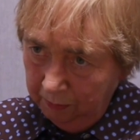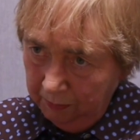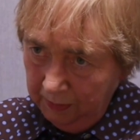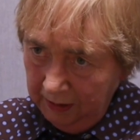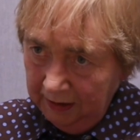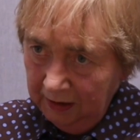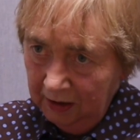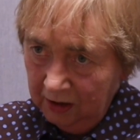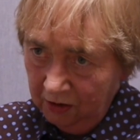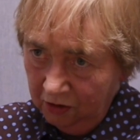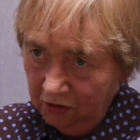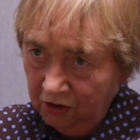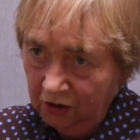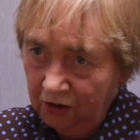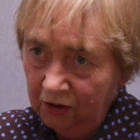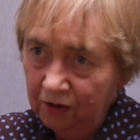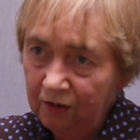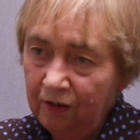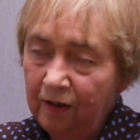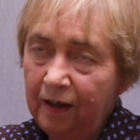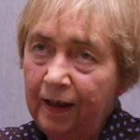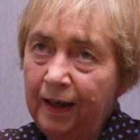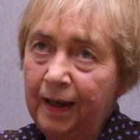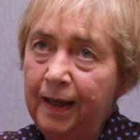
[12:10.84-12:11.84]
English.
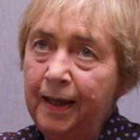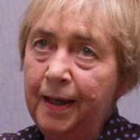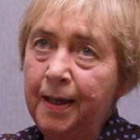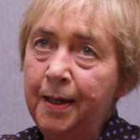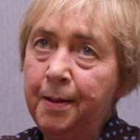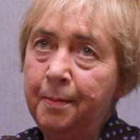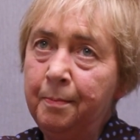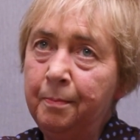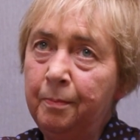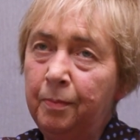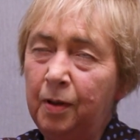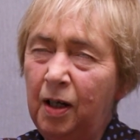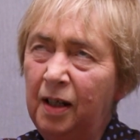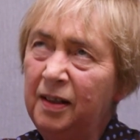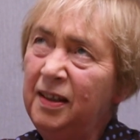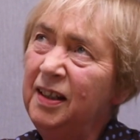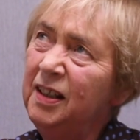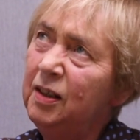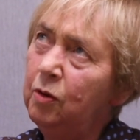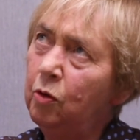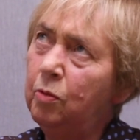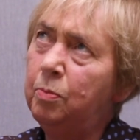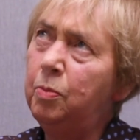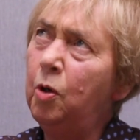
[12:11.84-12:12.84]
Okay. I
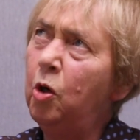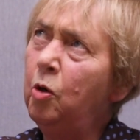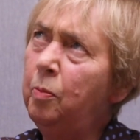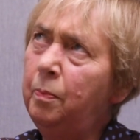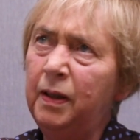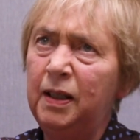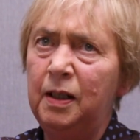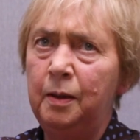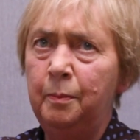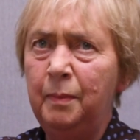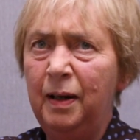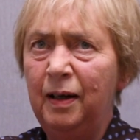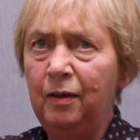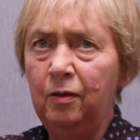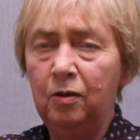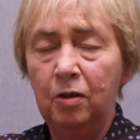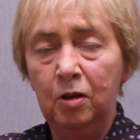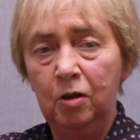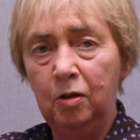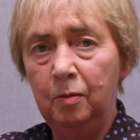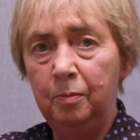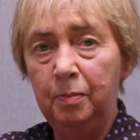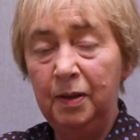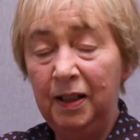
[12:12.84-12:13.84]
think they were bought by an American
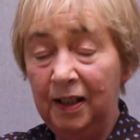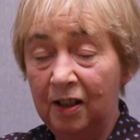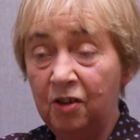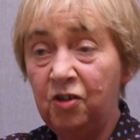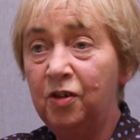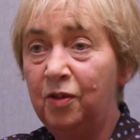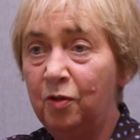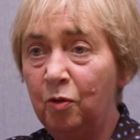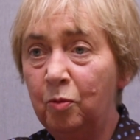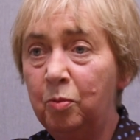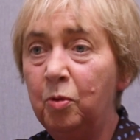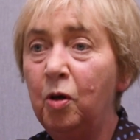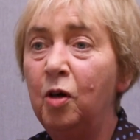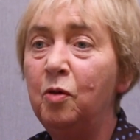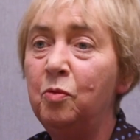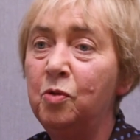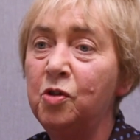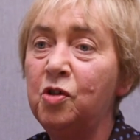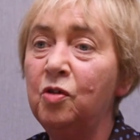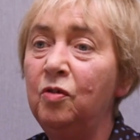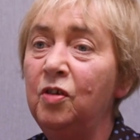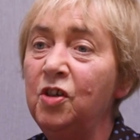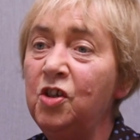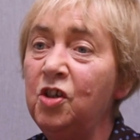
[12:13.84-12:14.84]
company. Actually, it
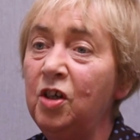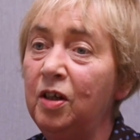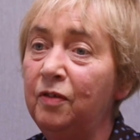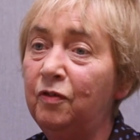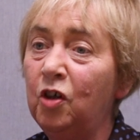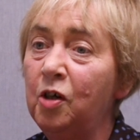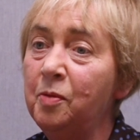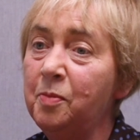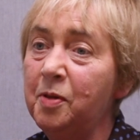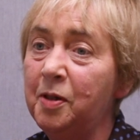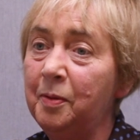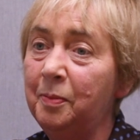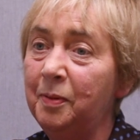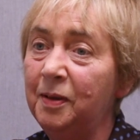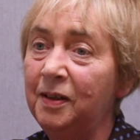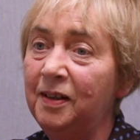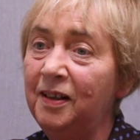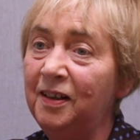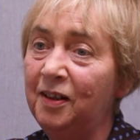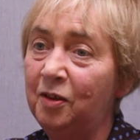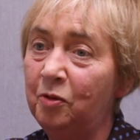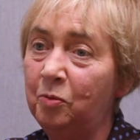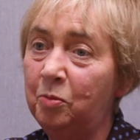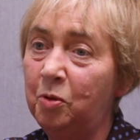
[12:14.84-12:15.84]
was originally FirmStep. I
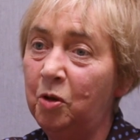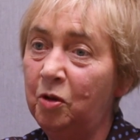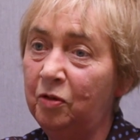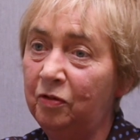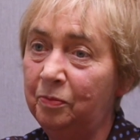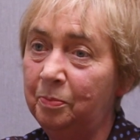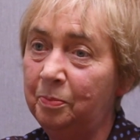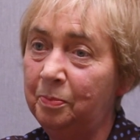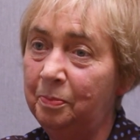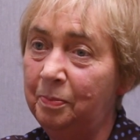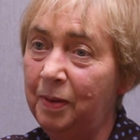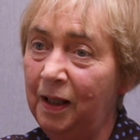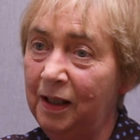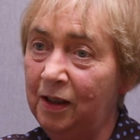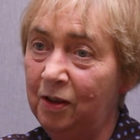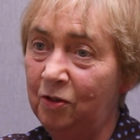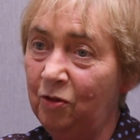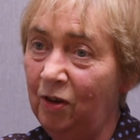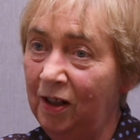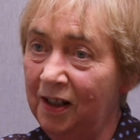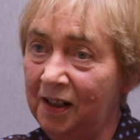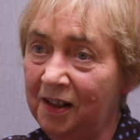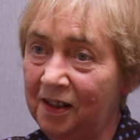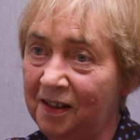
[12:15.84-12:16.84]
think they were bought by
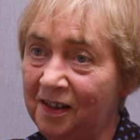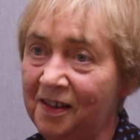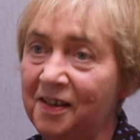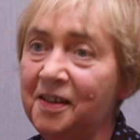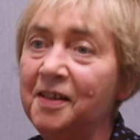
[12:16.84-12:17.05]
Granicus.